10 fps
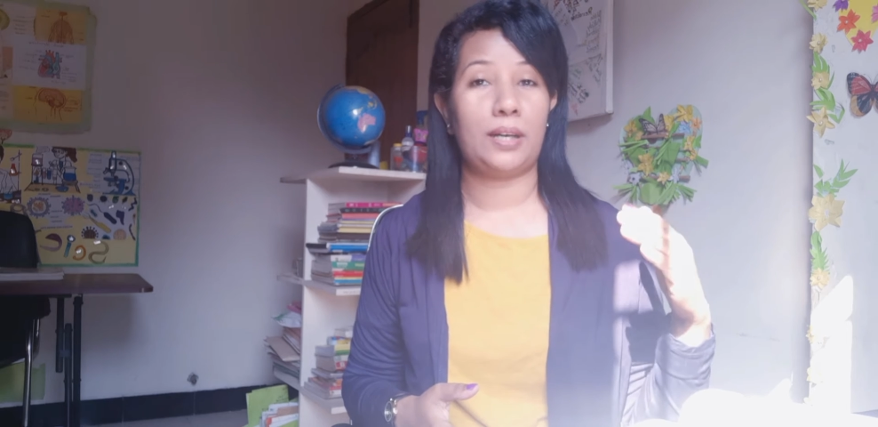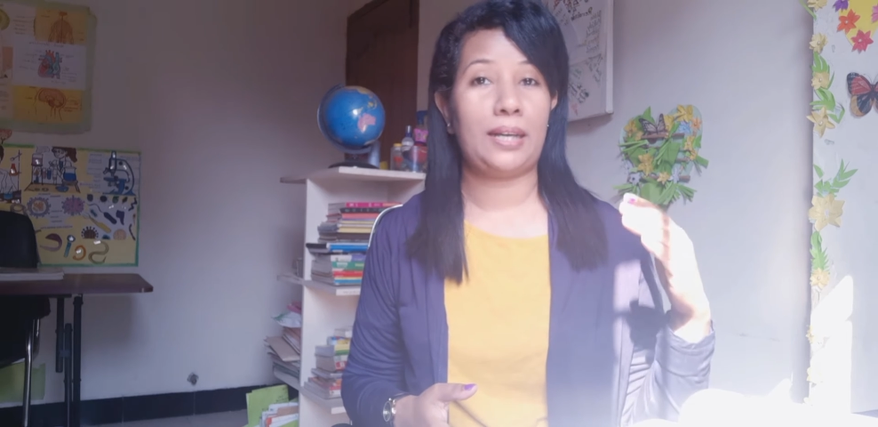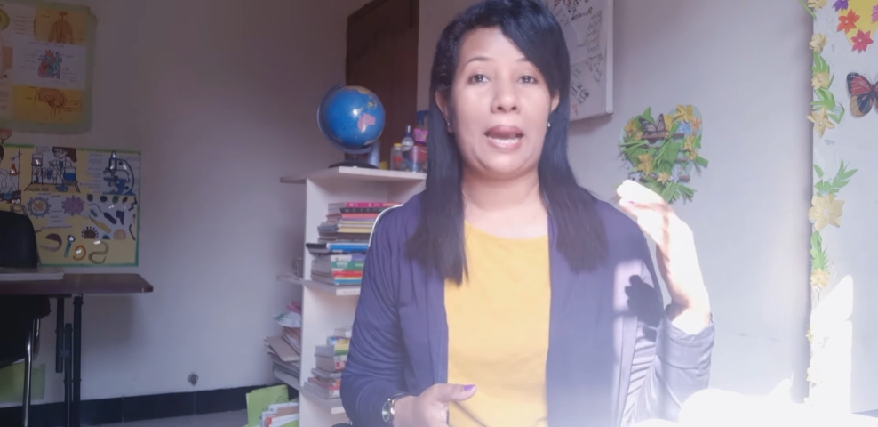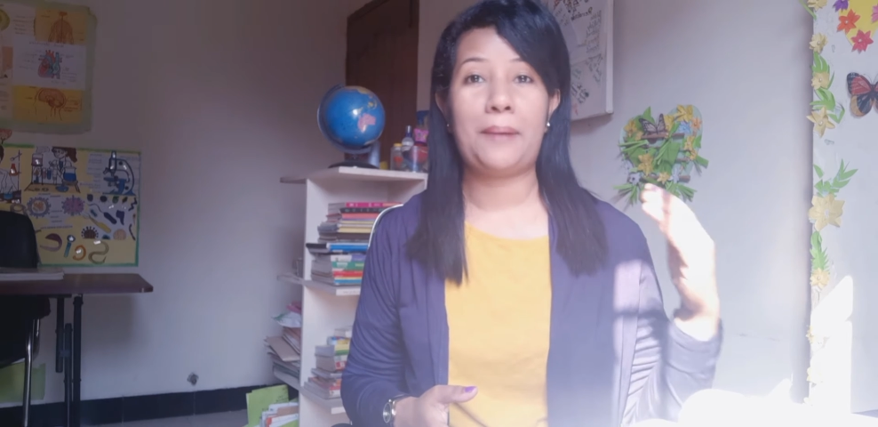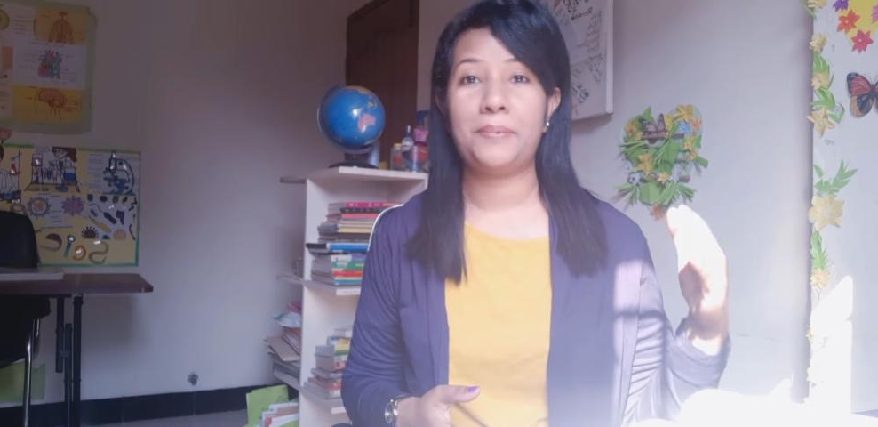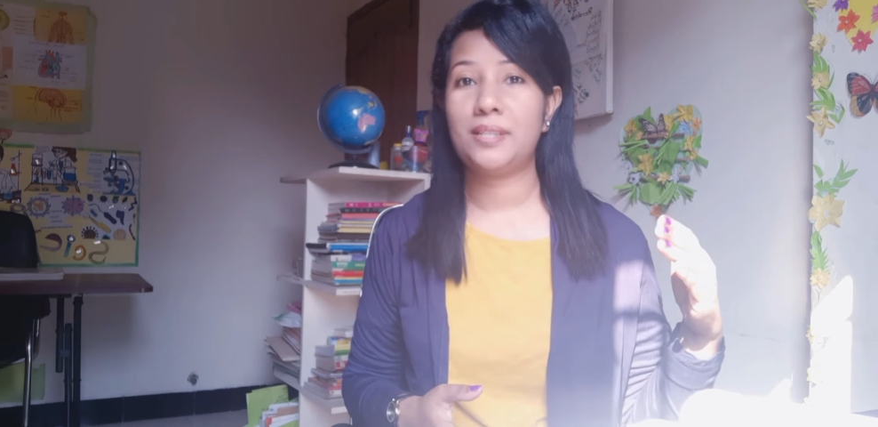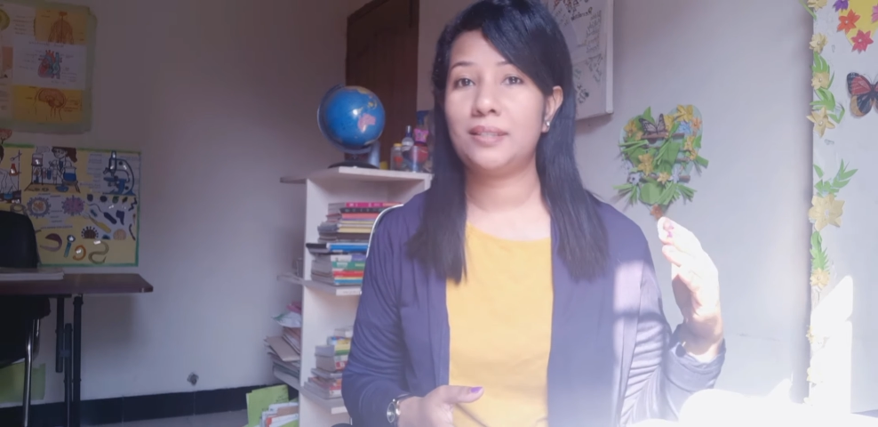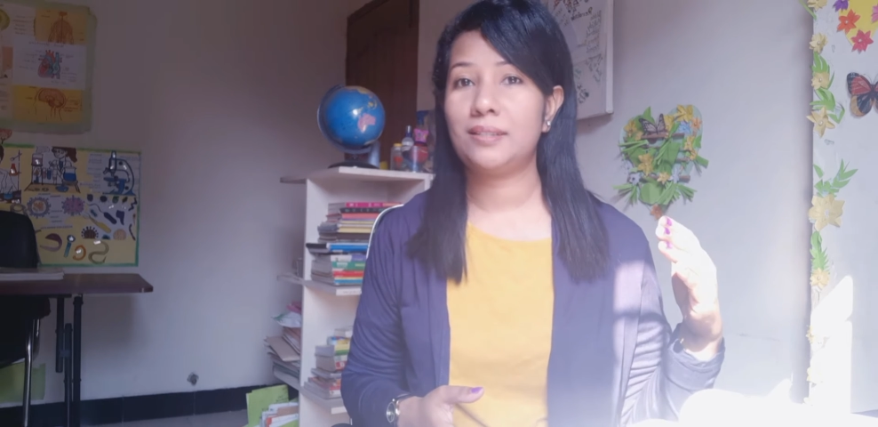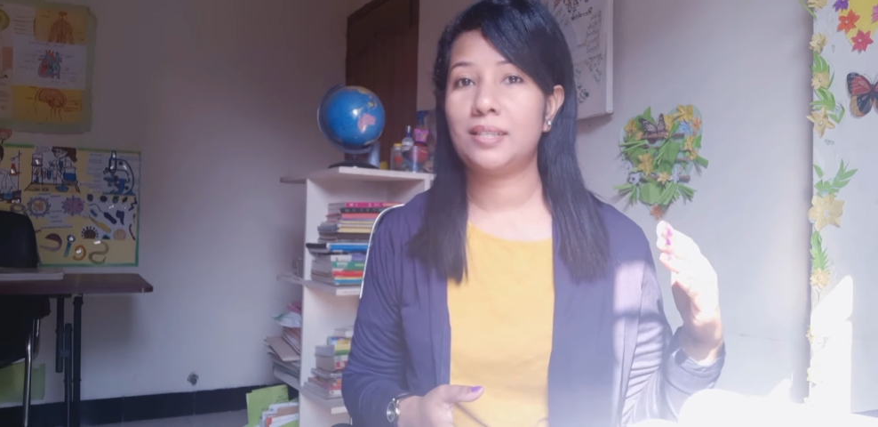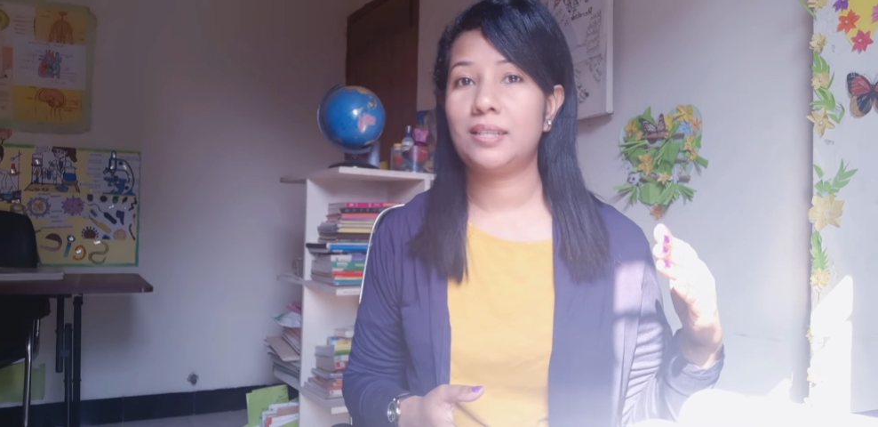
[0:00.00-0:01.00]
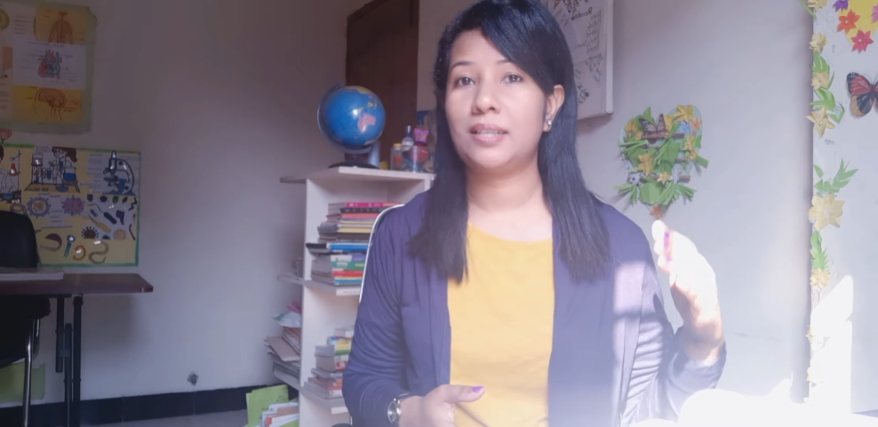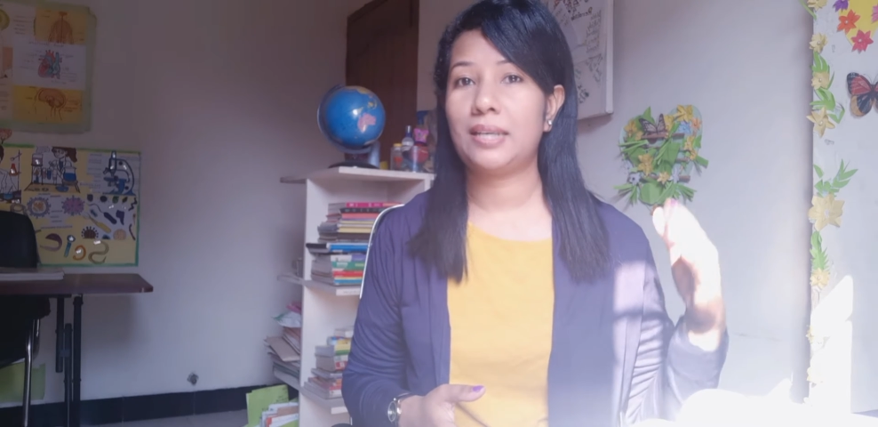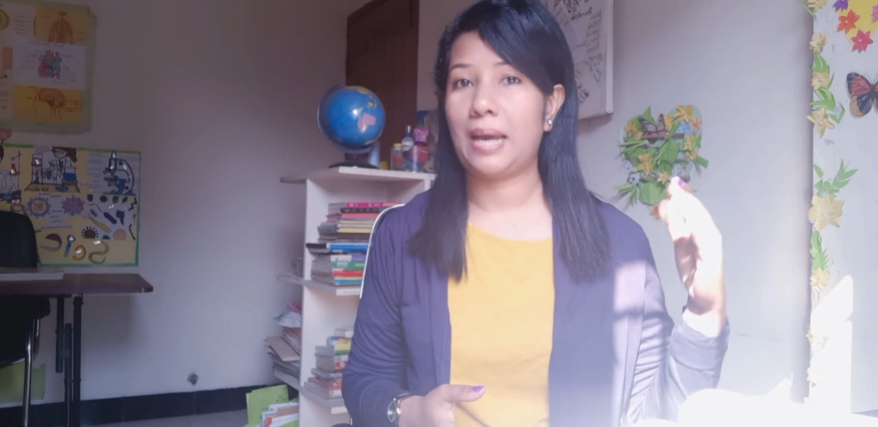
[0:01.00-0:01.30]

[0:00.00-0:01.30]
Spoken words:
capital T,